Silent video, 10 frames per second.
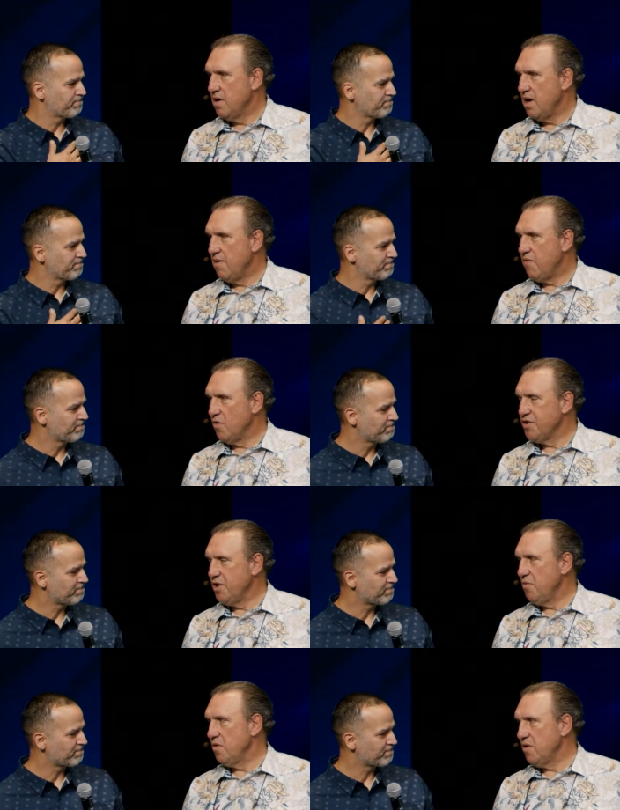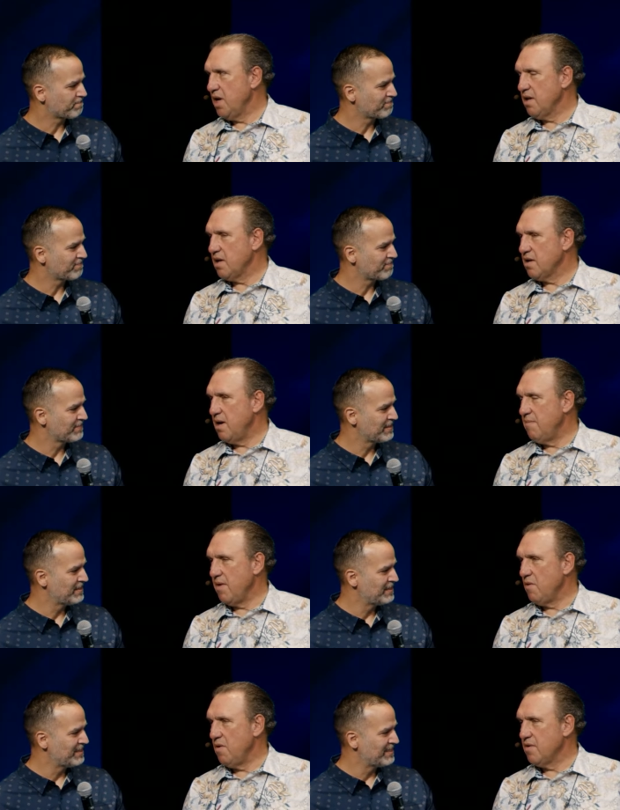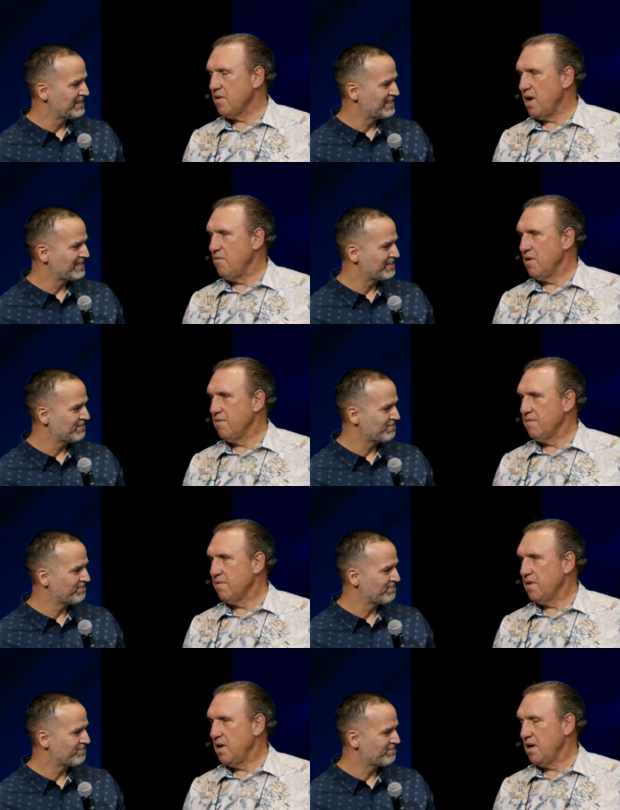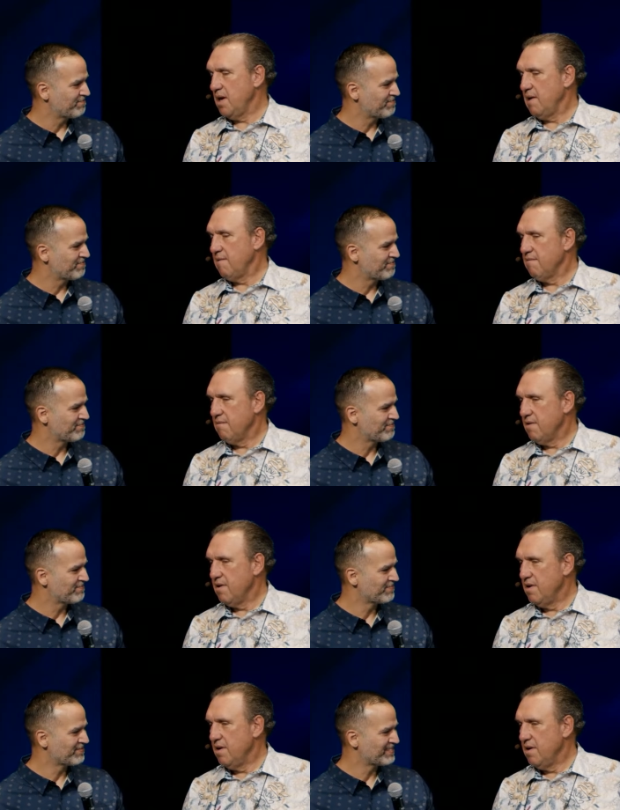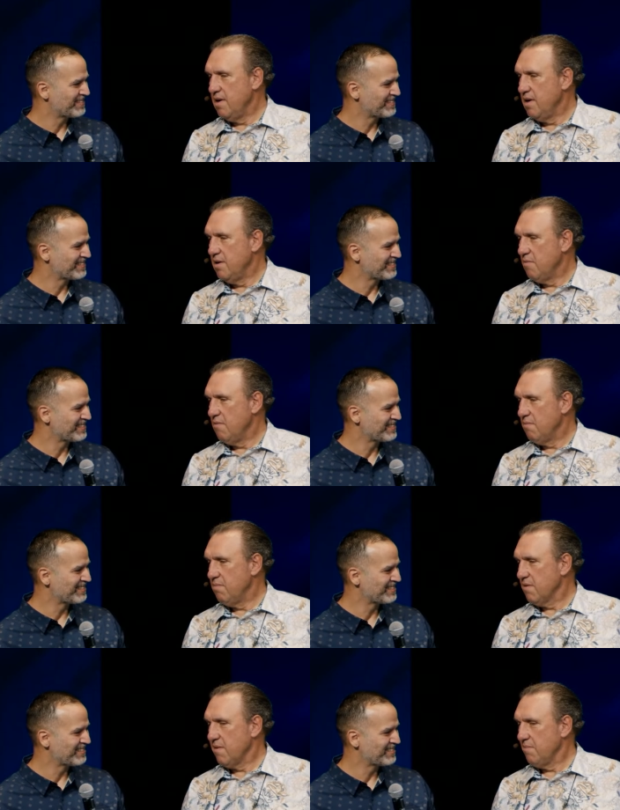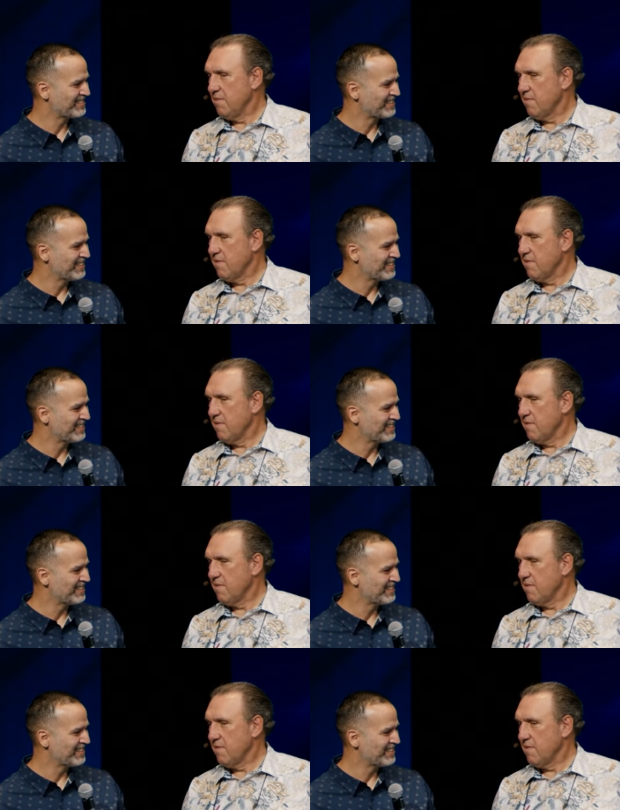Speaker 1: Unfortunately, you weren't there at the time. Otherwise, I would have said, hey, put some